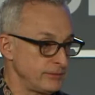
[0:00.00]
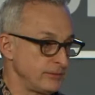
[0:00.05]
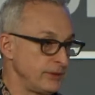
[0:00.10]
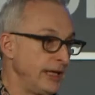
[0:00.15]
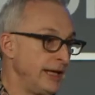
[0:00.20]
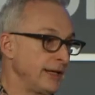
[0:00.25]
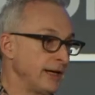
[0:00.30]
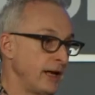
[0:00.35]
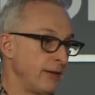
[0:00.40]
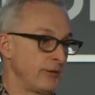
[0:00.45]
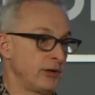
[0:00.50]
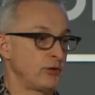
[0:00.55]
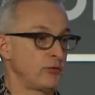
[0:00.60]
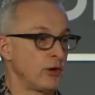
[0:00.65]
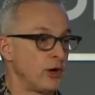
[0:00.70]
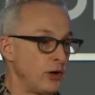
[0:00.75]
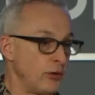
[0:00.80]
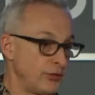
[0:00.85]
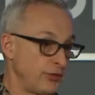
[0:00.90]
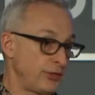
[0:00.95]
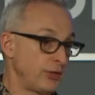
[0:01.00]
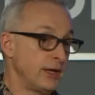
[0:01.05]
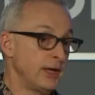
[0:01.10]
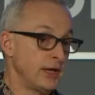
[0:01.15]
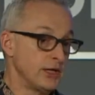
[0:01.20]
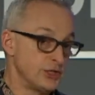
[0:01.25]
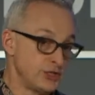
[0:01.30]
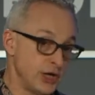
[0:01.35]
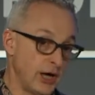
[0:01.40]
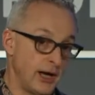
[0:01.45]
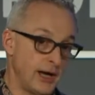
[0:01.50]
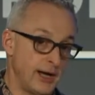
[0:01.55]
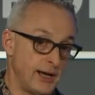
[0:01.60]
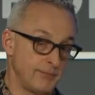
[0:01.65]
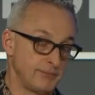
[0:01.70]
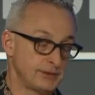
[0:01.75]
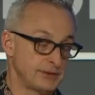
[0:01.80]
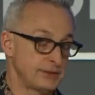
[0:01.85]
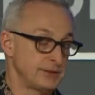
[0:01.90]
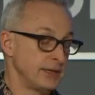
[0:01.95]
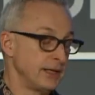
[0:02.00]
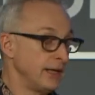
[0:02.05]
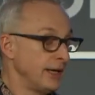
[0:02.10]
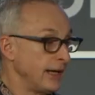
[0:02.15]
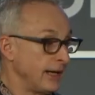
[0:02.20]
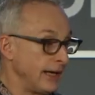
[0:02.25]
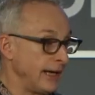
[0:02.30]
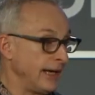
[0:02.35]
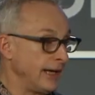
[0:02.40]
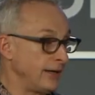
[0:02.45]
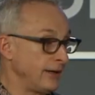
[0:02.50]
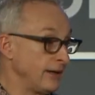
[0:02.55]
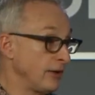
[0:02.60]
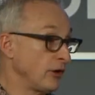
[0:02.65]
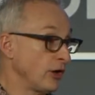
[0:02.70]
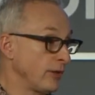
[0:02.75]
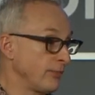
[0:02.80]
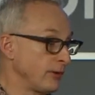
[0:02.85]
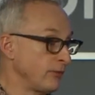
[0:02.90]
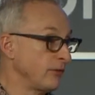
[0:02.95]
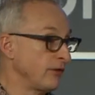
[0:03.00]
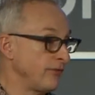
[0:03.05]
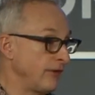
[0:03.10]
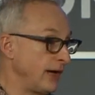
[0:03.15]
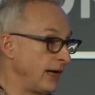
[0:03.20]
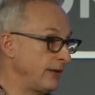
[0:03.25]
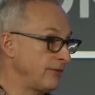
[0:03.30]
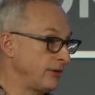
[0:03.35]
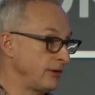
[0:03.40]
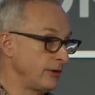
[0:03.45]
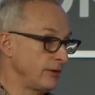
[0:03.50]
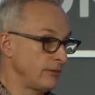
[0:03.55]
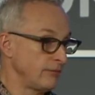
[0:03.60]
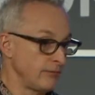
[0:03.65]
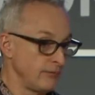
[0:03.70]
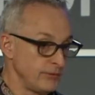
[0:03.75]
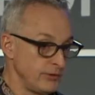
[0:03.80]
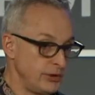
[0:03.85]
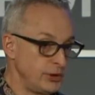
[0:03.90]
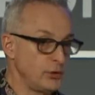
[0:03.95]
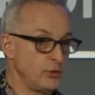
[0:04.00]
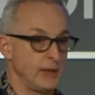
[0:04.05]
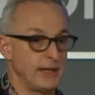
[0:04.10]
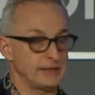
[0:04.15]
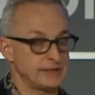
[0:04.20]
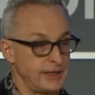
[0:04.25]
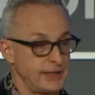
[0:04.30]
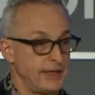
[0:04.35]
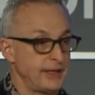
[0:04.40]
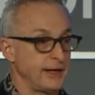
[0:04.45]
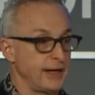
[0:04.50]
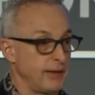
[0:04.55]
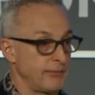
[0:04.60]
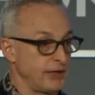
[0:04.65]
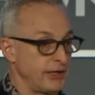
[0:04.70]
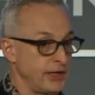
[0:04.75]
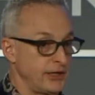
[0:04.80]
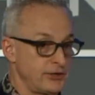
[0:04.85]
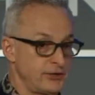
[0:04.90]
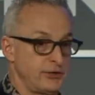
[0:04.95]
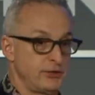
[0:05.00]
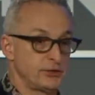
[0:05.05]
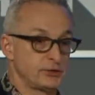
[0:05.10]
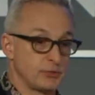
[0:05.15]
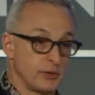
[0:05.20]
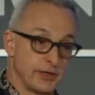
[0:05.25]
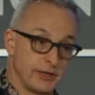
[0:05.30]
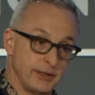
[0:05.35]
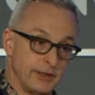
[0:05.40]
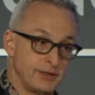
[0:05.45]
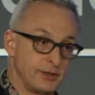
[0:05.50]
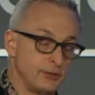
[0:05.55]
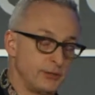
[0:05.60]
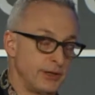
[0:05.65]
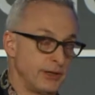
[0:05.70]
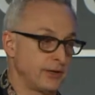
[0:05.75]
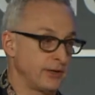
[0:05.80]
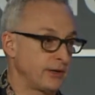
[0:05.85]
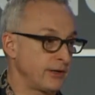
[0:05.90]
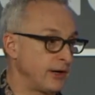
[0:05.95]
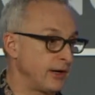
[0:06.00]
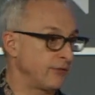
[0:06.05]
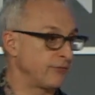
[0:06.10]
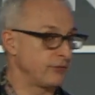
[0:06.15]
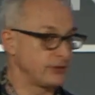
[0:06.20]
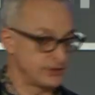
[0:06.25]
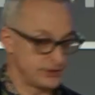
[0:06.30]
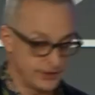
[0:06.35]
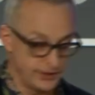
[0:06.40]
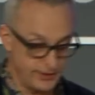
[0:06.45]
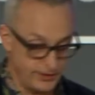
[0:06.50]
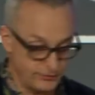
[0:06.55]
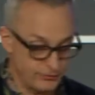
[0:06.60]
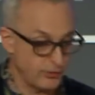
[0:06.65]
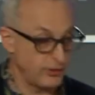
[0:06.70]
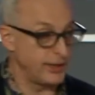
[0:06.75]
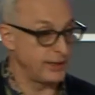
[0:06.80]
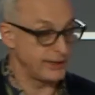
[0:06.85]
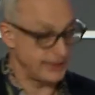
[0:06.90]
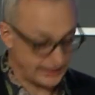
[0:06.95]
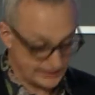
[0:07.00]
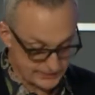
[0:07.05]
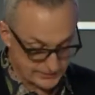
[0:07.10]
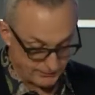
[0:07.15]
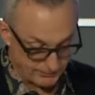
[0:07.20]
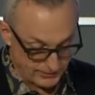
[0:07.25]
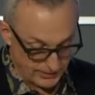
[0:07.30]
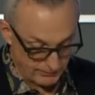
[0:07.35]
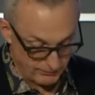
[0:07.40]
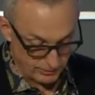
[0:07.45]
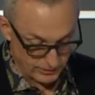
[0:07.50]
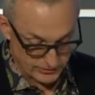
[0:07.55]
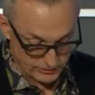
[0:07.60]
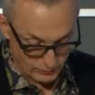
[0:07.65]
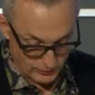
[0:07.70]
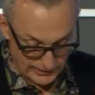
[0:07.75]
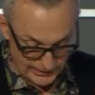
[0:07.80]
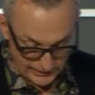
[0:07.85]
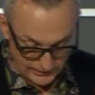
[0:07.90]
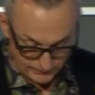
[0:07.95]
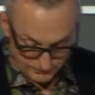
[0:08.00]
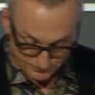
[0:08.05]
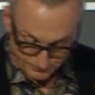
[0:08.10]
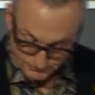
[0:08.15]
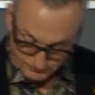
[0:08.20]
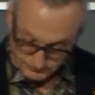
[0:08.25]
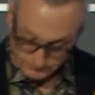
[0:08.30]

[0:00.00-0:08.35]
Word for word: economic growth, jobs, and urban revival. U.S. economic issues. We're going to do another conference in Detroit next September as well.